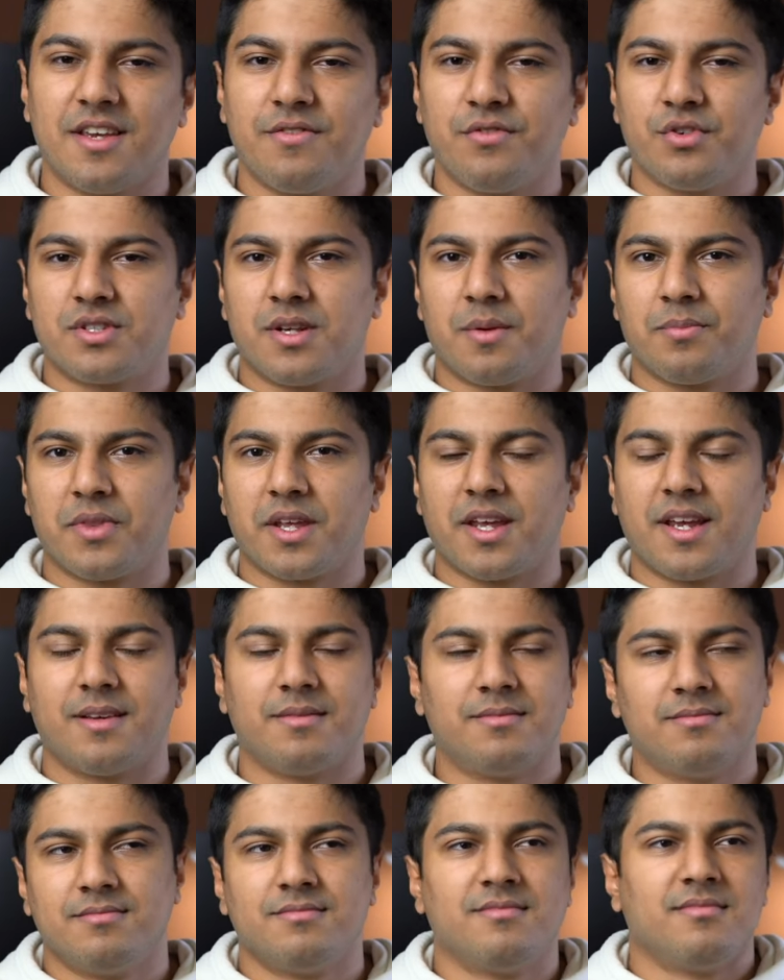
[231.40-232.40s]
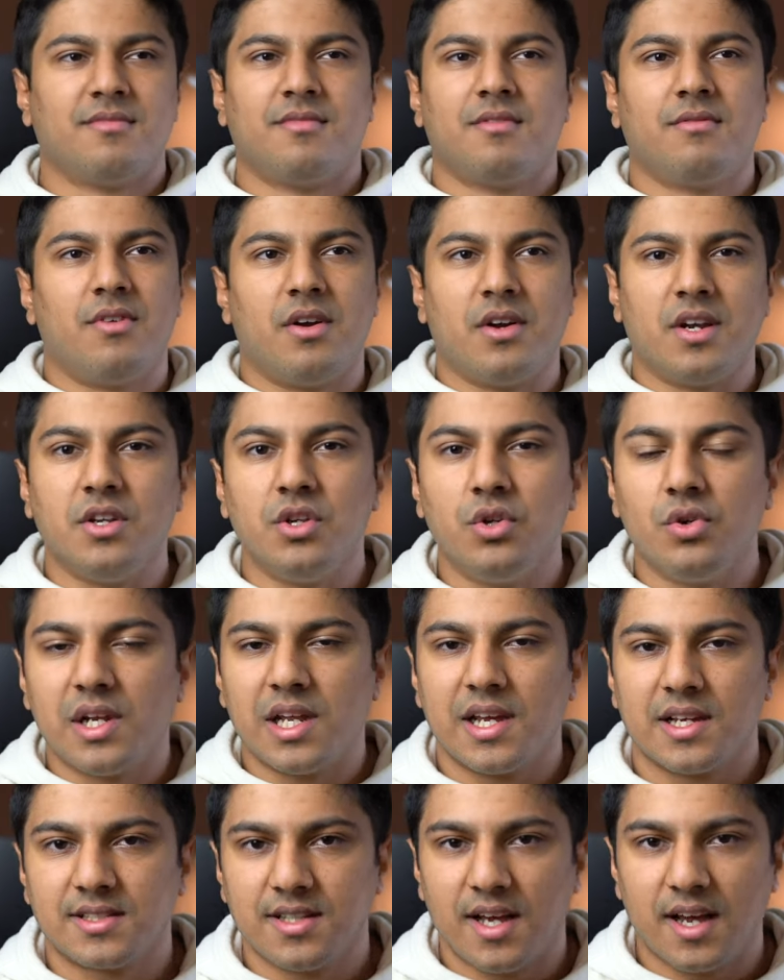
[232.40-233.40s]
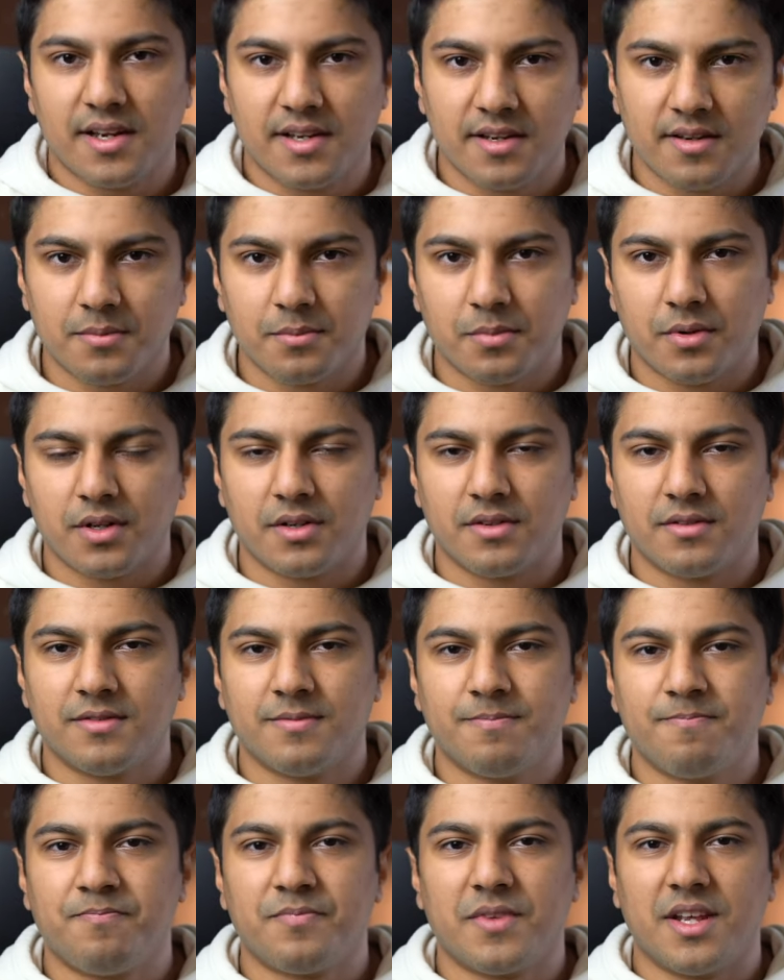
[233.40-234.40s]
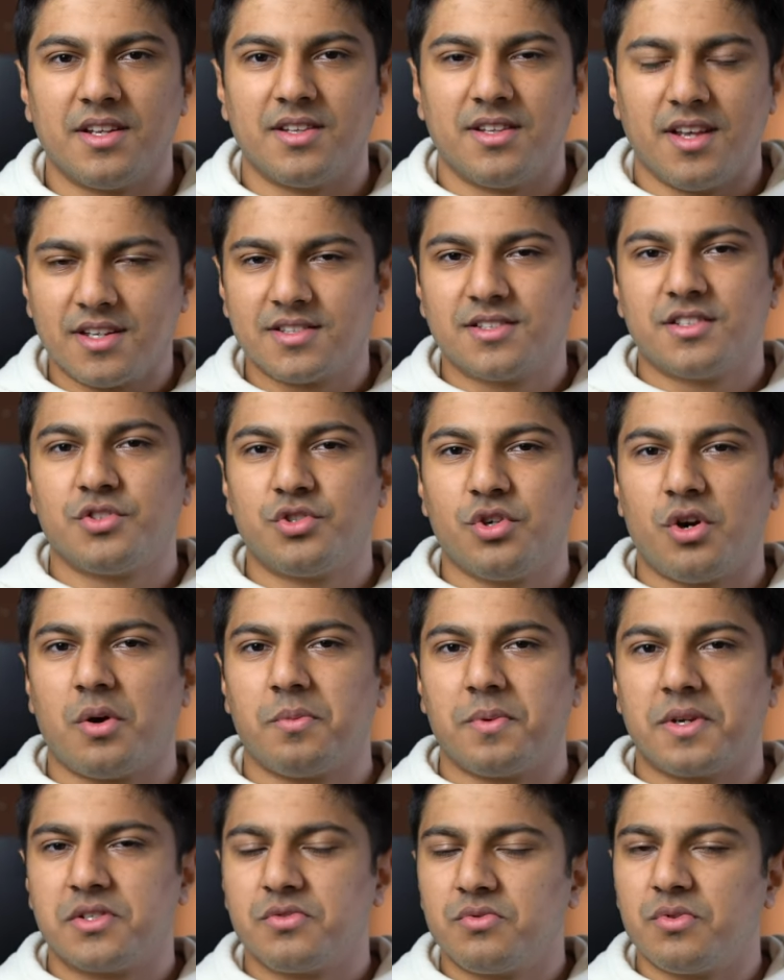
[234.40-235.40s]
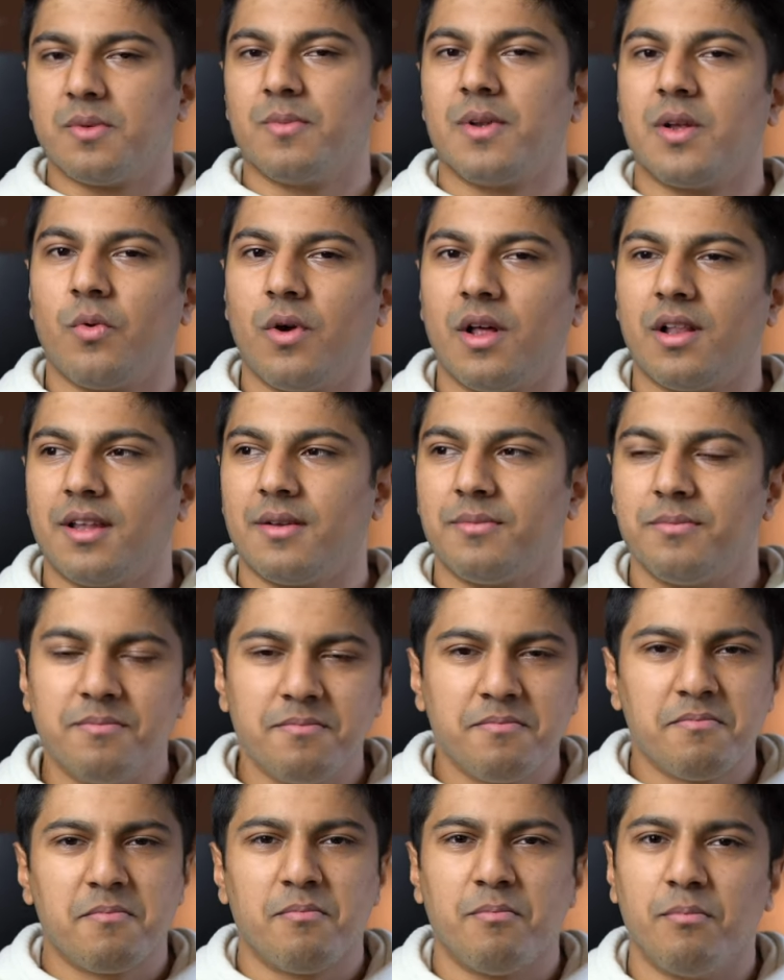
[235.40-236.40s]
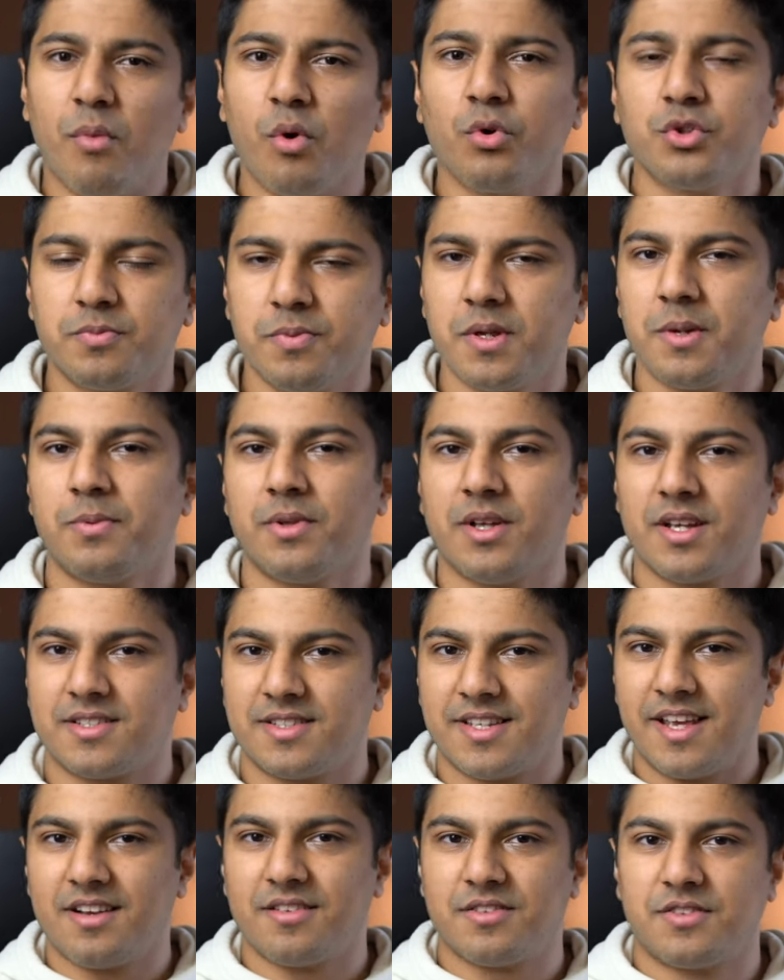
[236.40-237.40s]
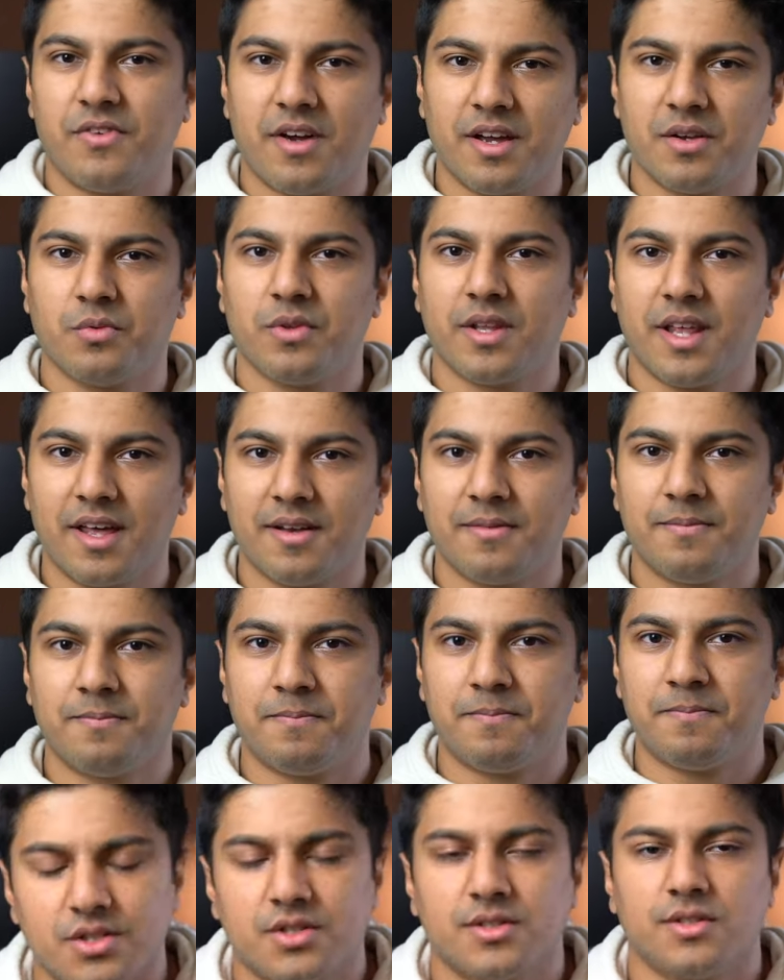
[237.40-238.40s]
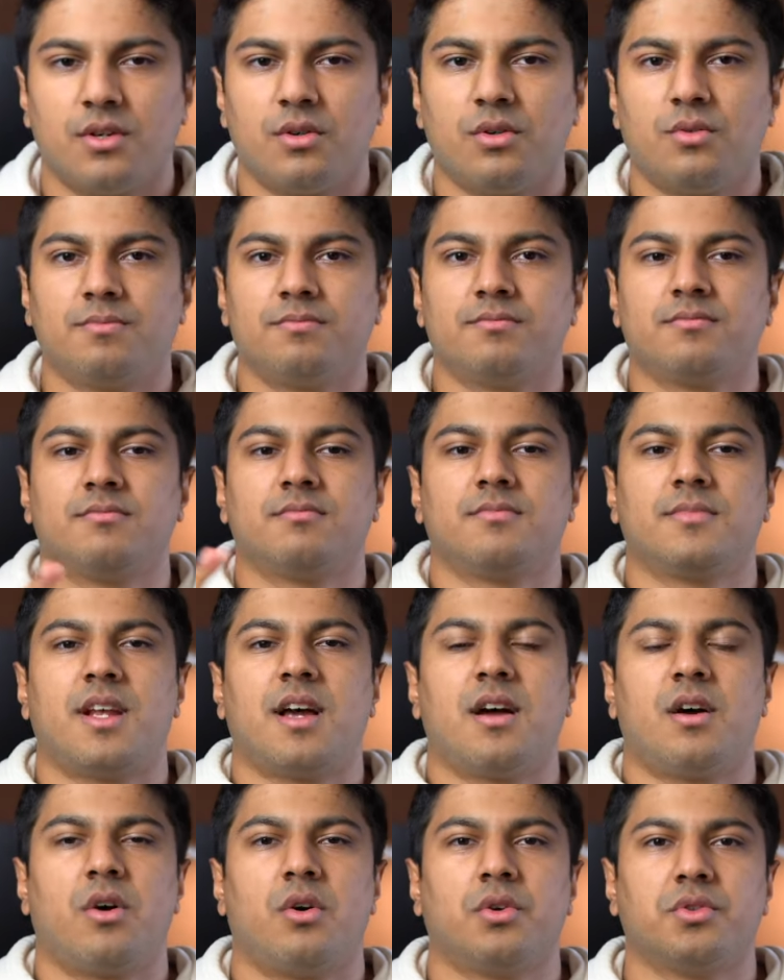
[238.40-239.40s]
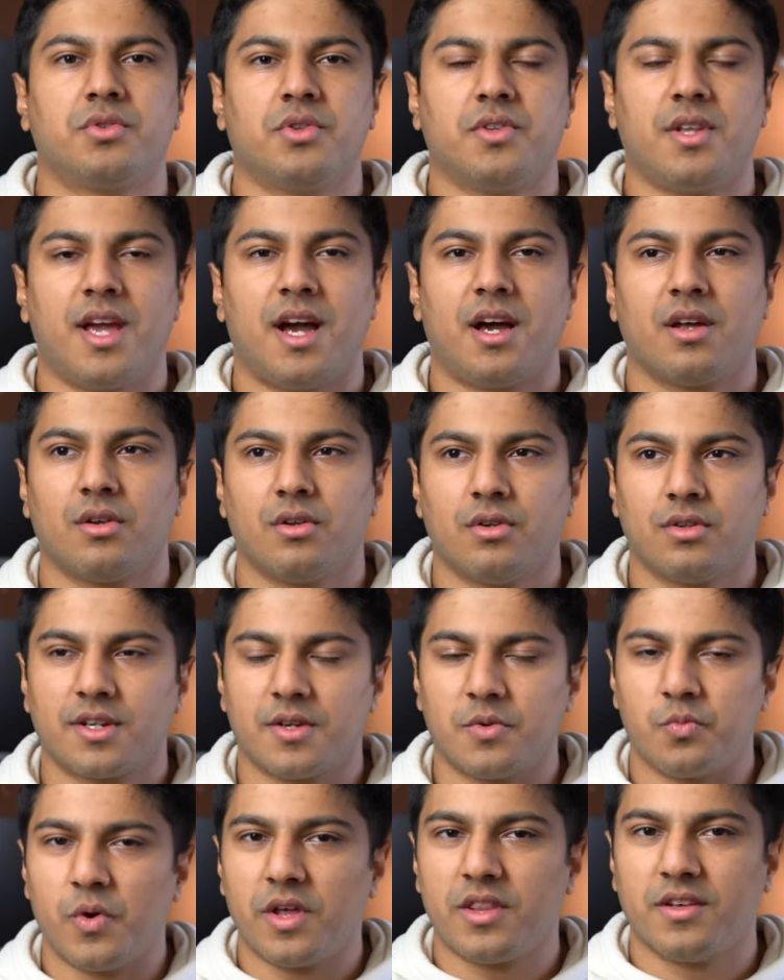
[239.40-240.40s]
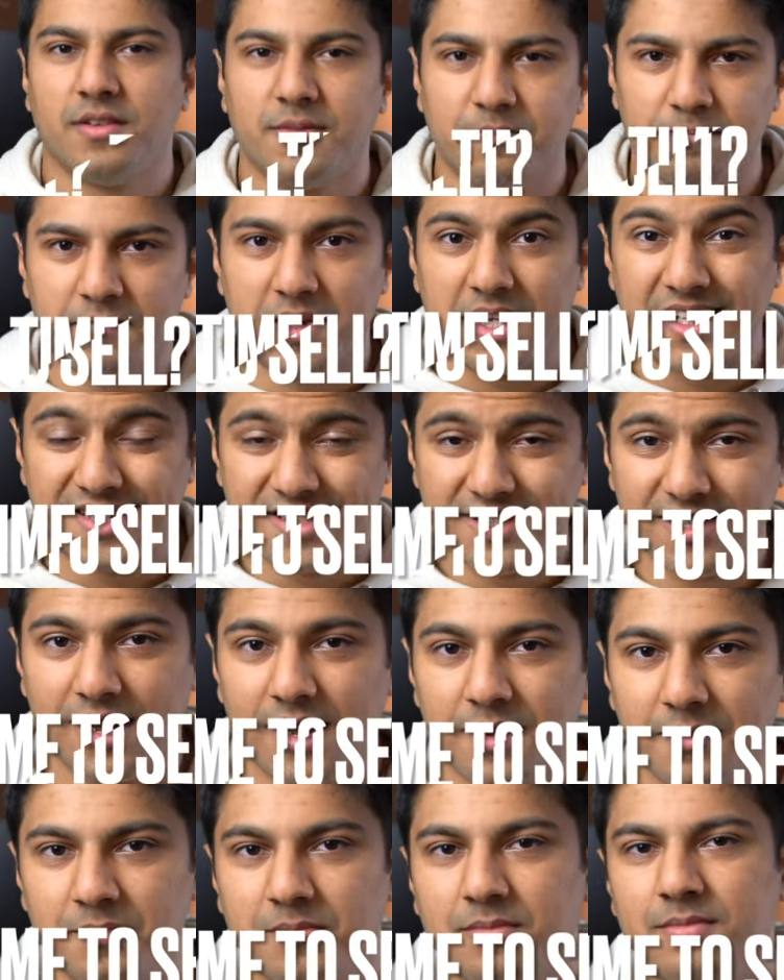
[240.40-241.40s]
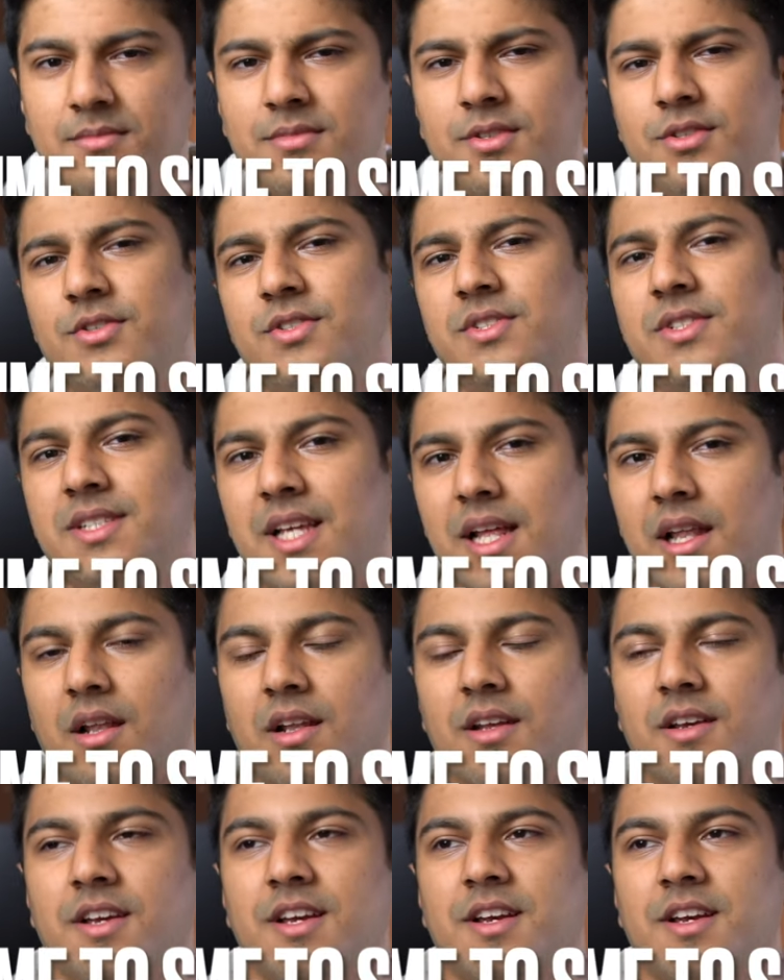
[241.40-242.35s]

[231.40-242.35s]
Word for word: give you something very newly exciting, but it does the job extremely well and most people are satisfied with that. So now on to the outlook and whether it's time to sell.